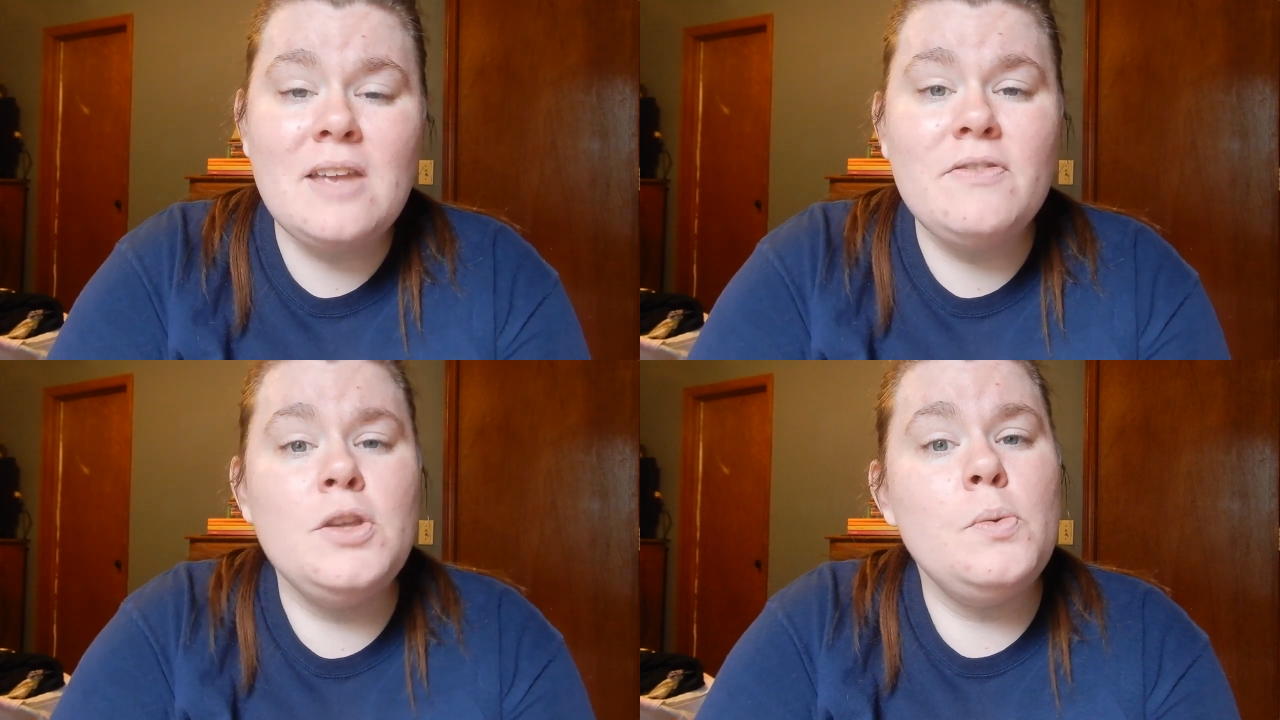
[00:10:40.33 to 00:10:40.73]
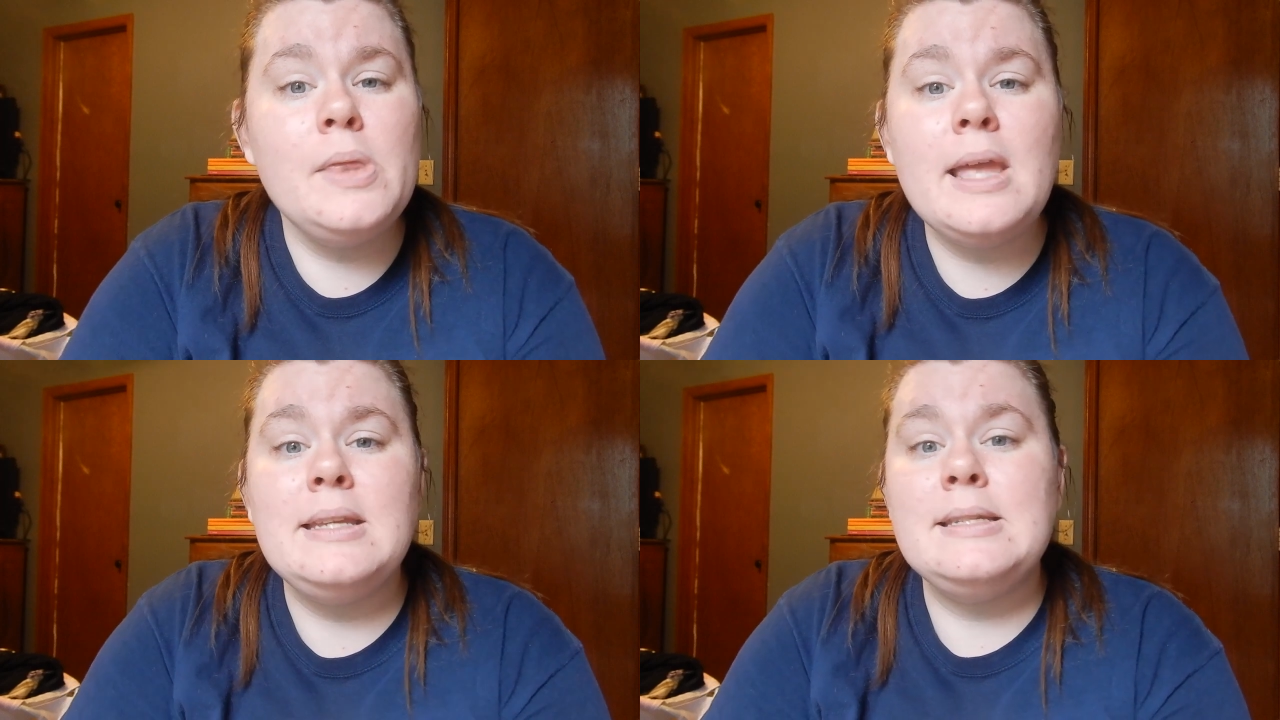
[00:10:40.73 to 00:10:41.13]
If you
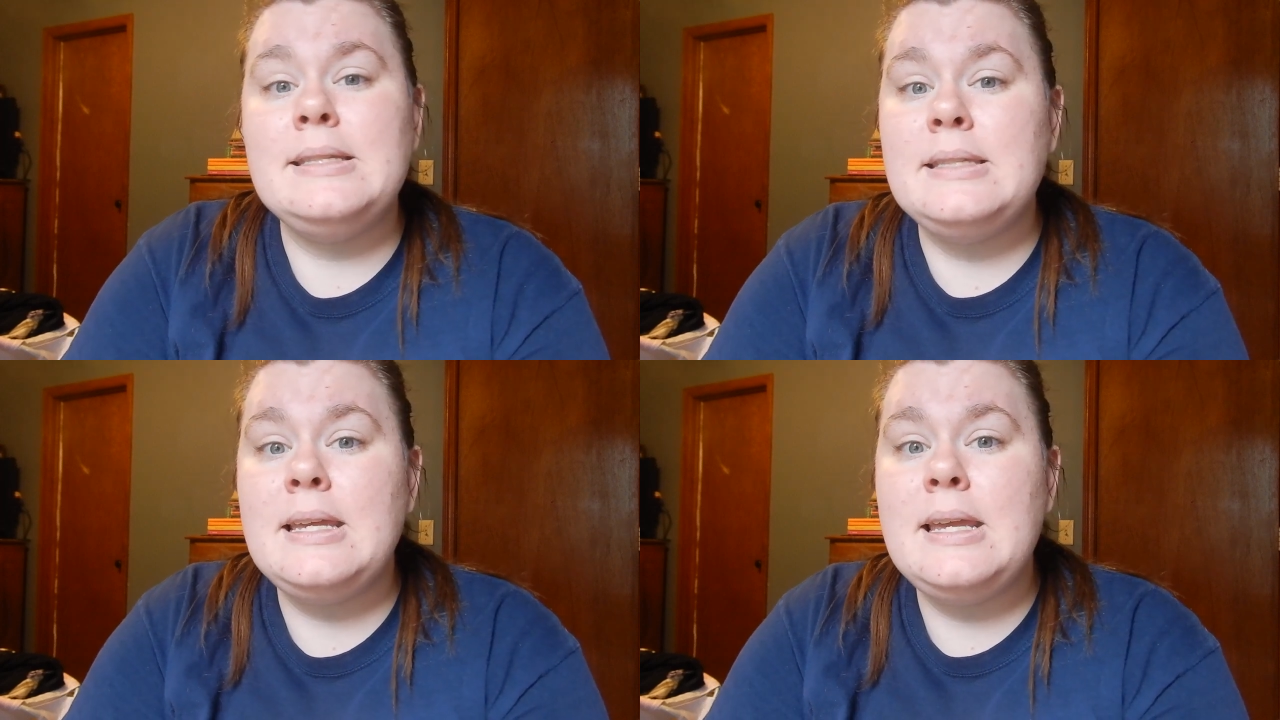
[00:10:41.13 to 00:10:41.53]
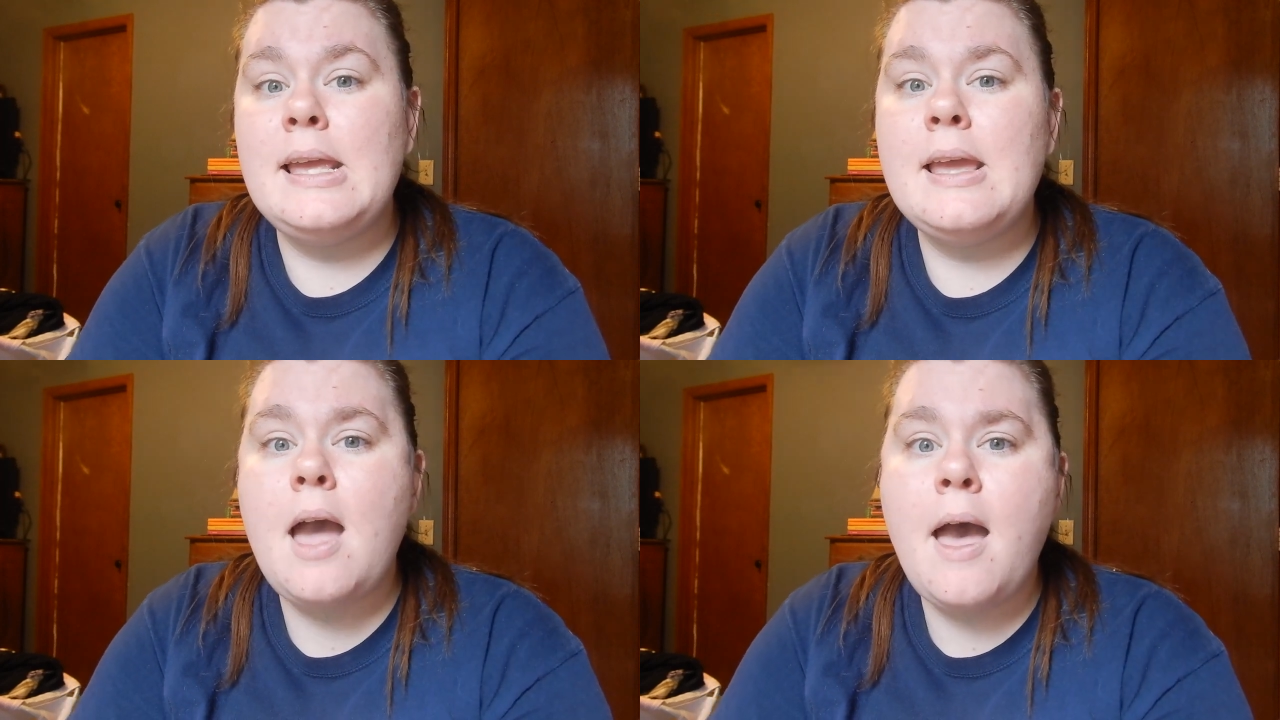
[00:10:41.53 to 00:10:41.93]
would like to
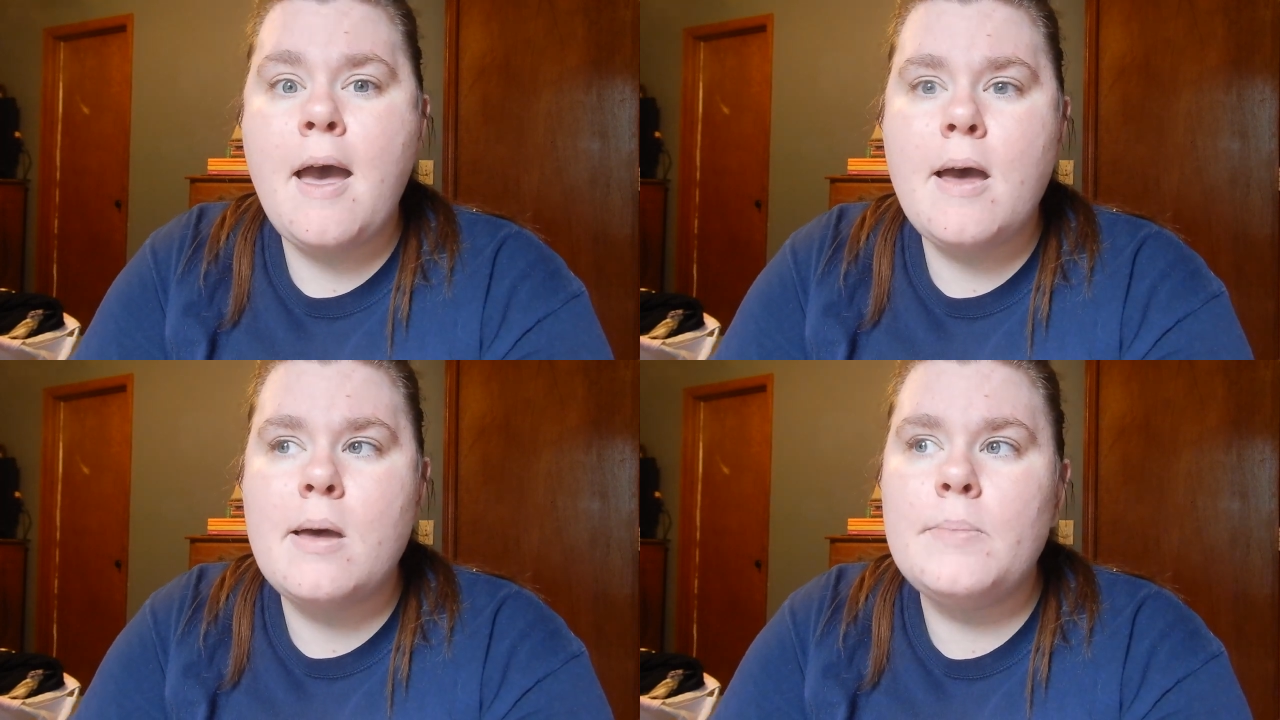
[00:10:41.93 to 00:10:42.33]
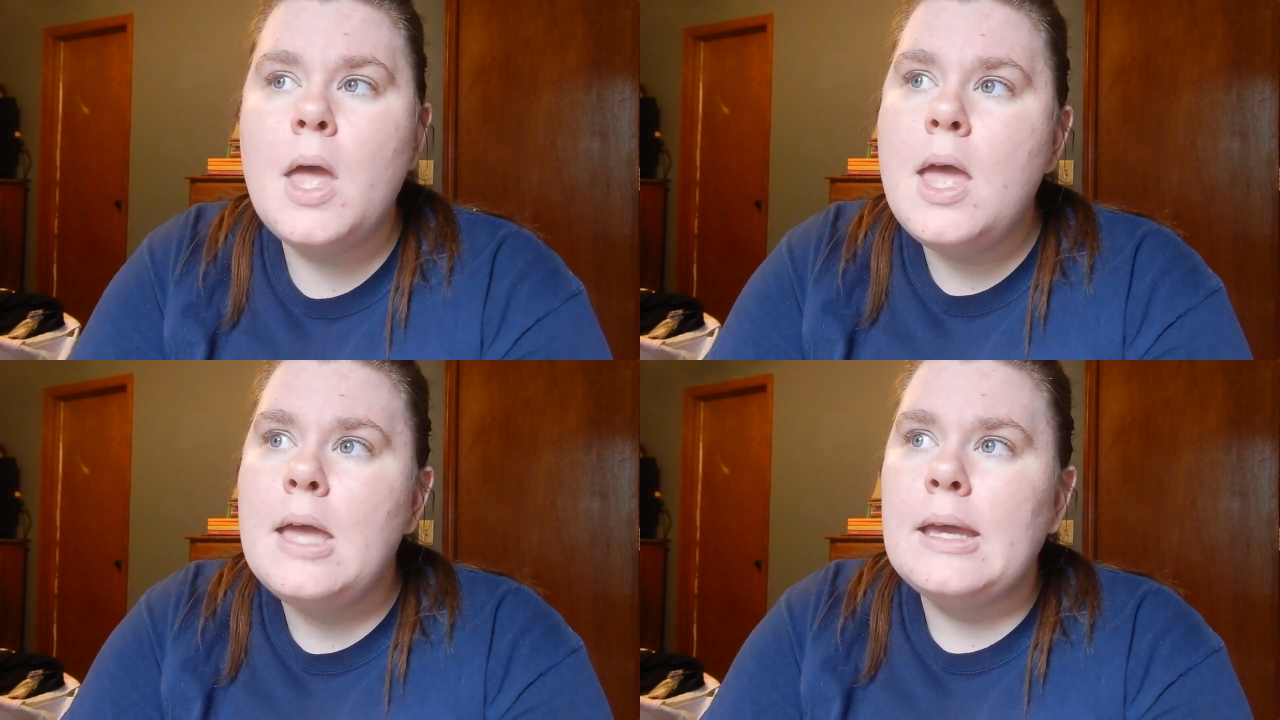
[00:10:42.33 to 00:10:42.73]
see
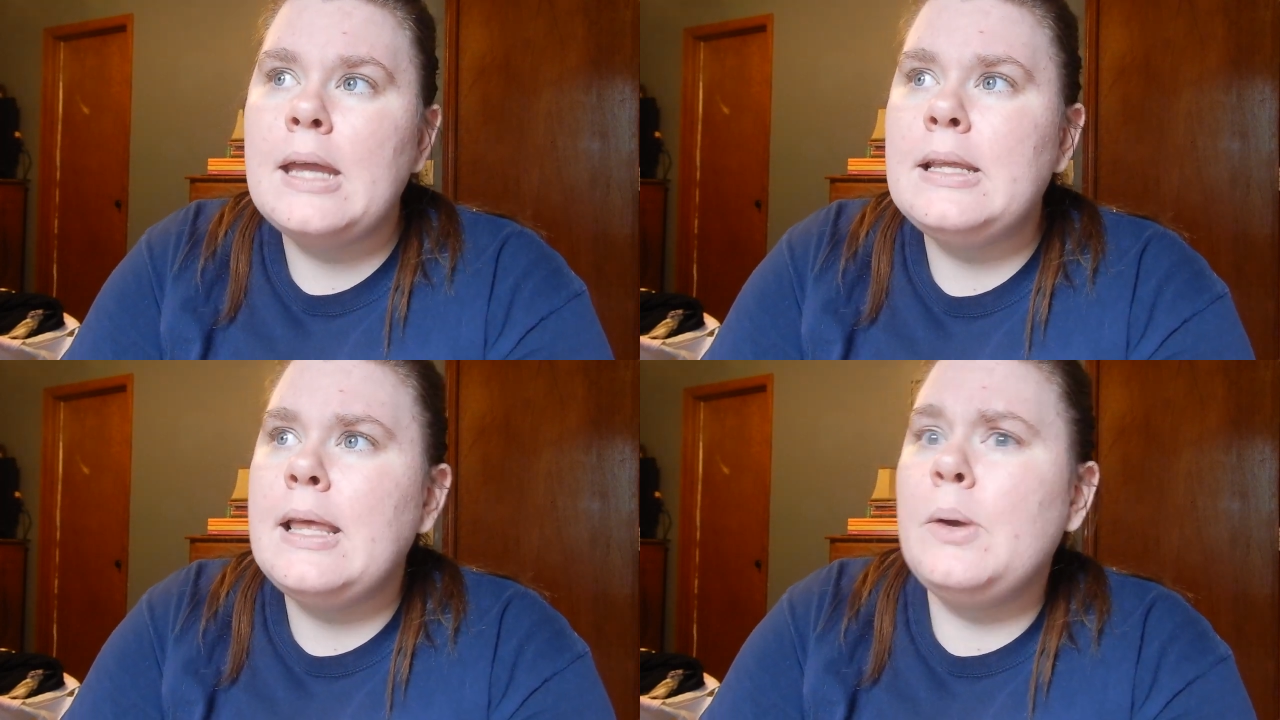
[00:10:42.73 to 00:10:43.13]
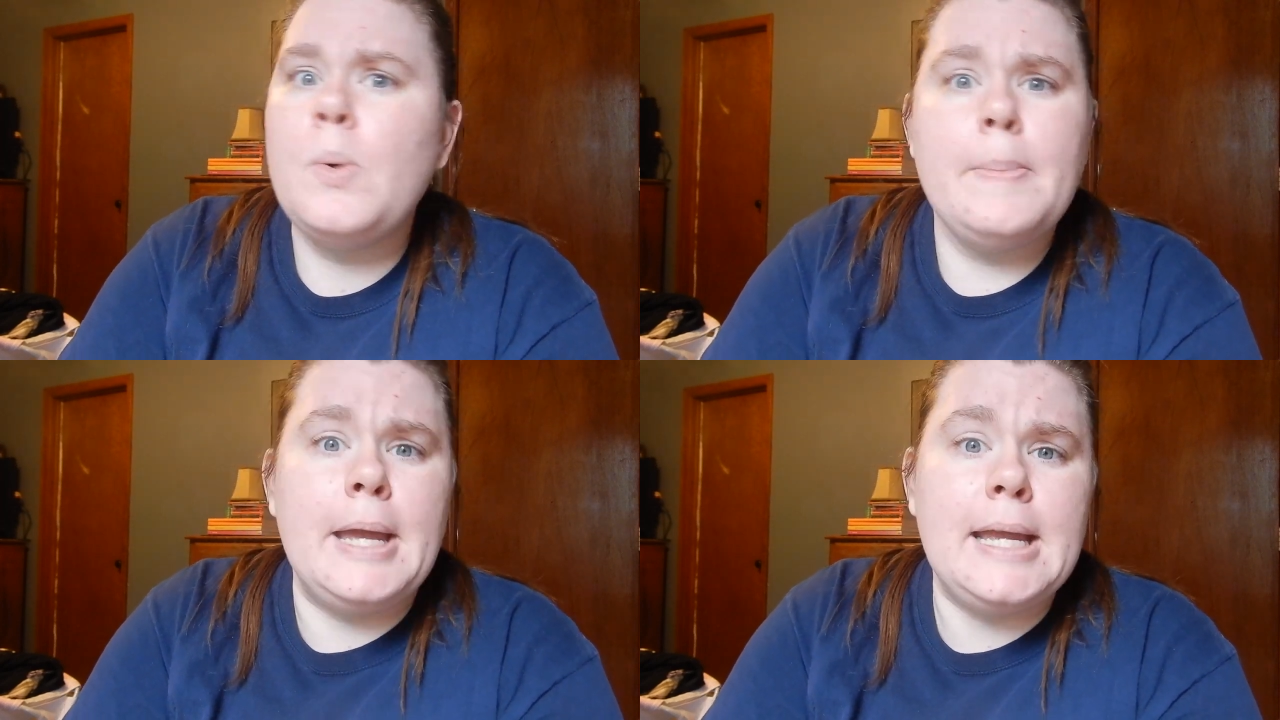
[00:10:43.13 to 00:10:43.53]
kind of like what my